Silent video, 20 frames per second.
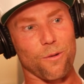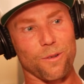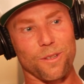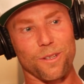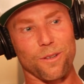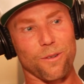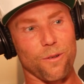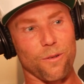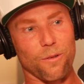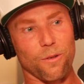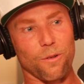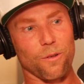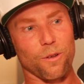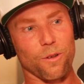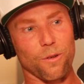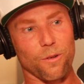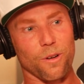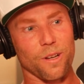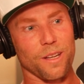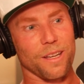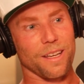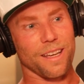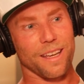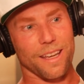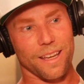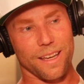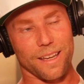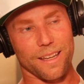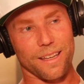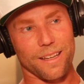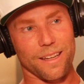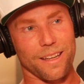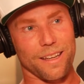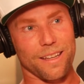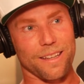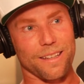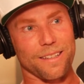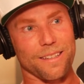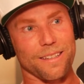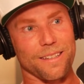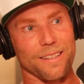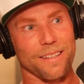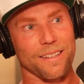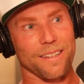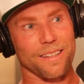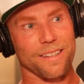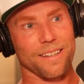Or you know, and